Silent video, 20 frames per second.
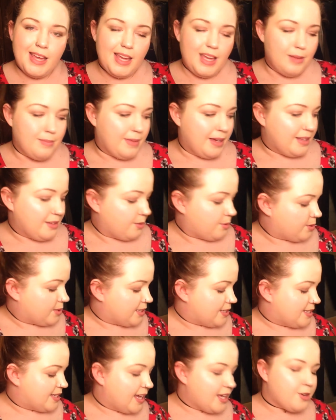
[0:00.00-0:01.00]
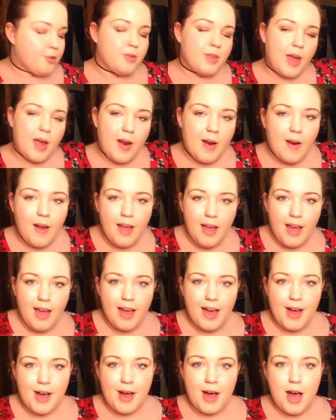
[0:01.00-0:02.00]
in my little container there.
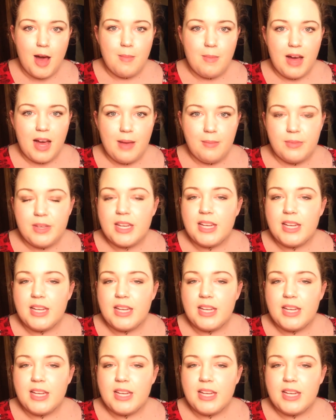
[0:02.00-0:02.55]
I'm